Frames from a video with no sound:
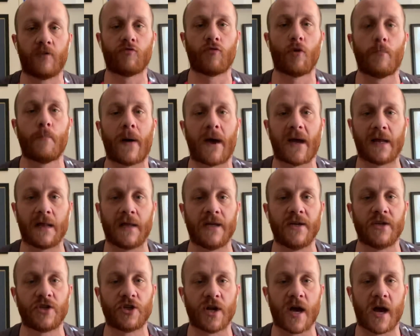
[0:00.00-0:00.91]
run by a
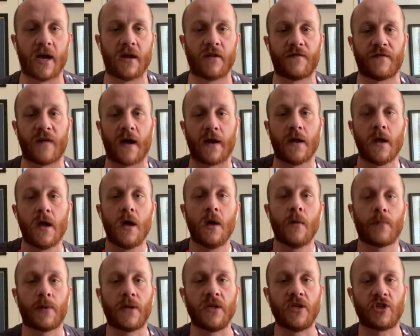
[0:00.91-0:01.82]
Leeds United fan.
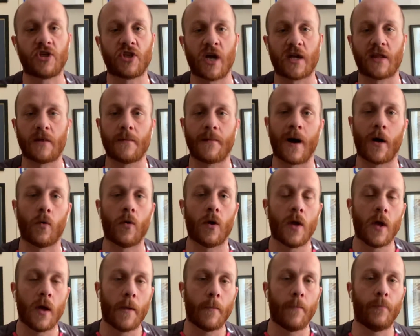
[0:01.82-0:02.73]
Please check them
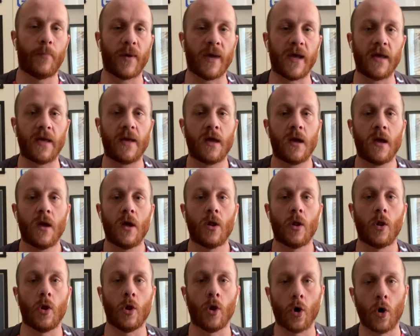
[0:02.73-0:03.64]
out
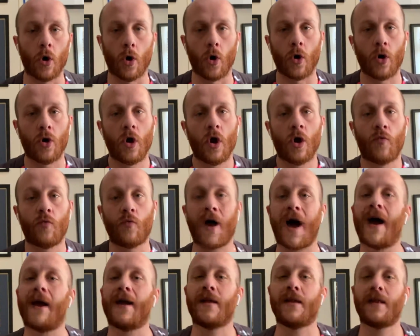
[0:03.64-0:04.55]
below.
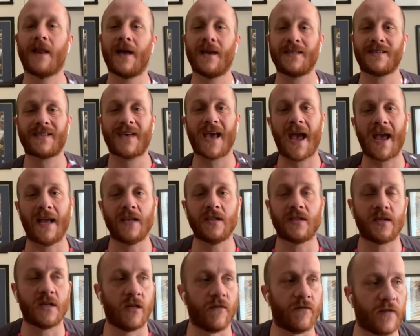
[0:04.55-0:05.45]
Right, let's get
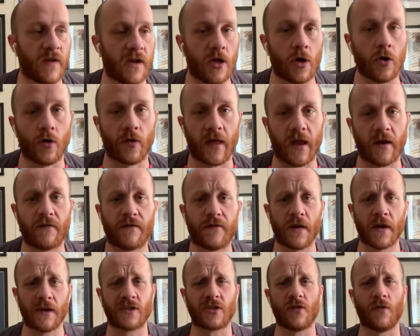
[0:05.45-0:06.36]
into the video then.
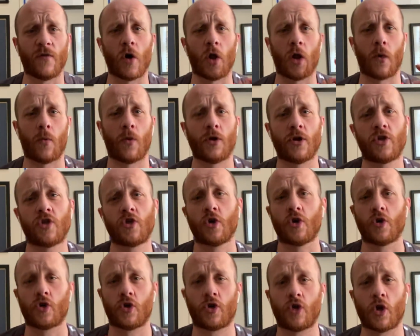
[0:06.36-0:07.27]
First of all, I want to
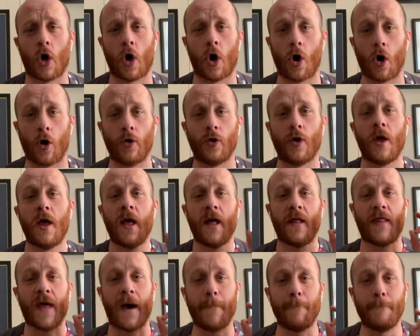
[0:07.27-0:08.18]
touch on
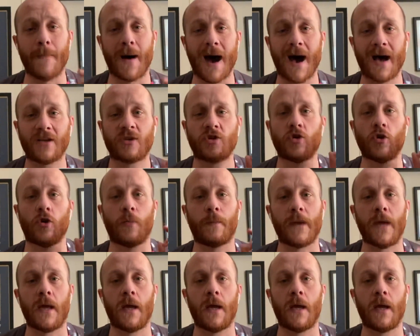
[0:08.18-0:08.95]
that Marcelo